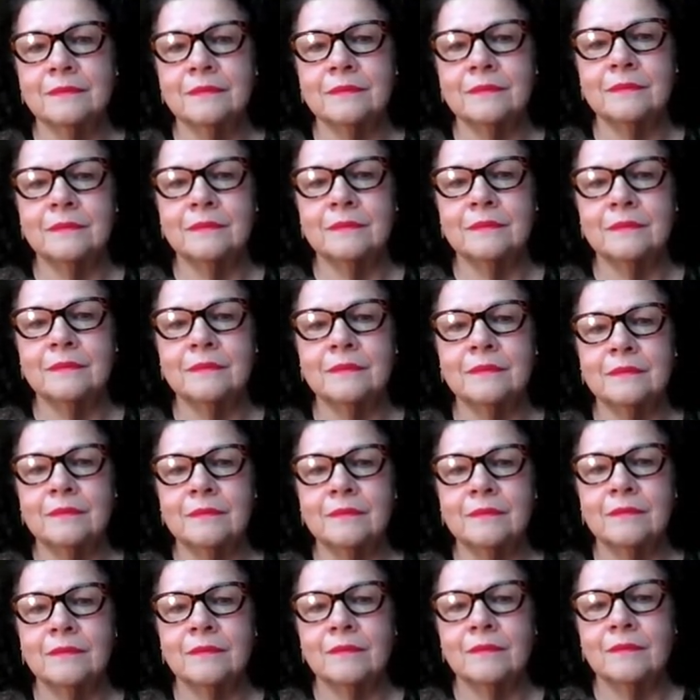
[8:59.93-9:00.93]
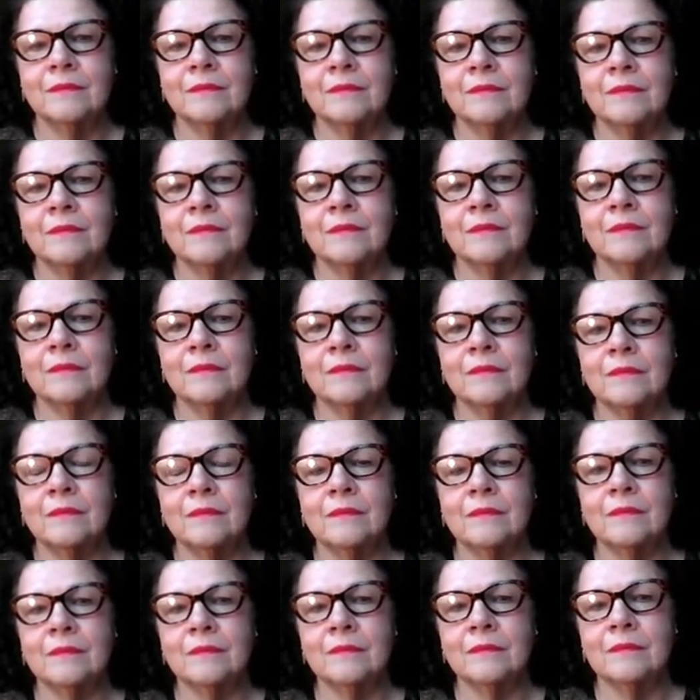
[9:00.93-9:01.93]

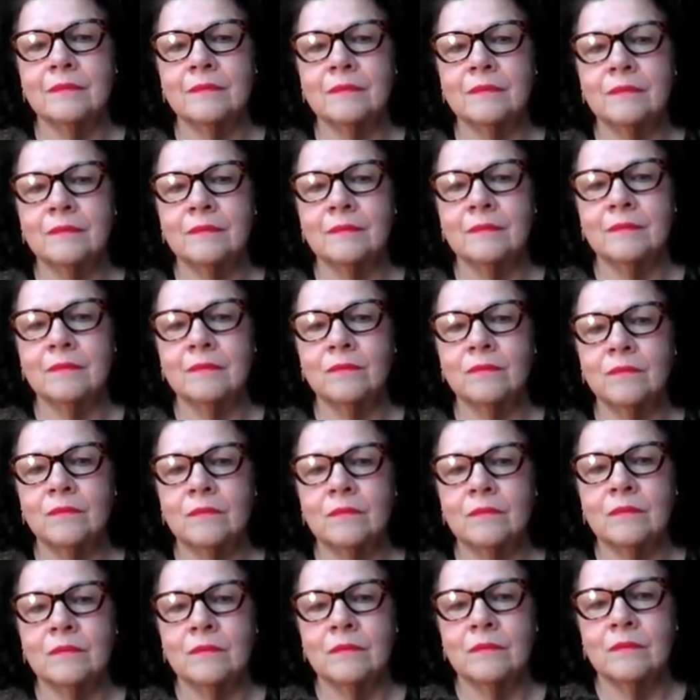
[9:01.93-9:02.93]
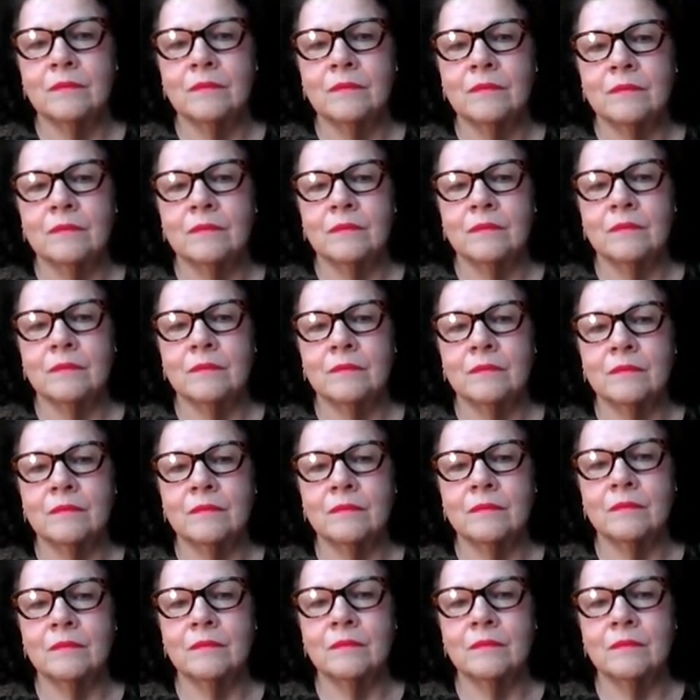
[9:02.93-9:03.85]
The person shown says nothing.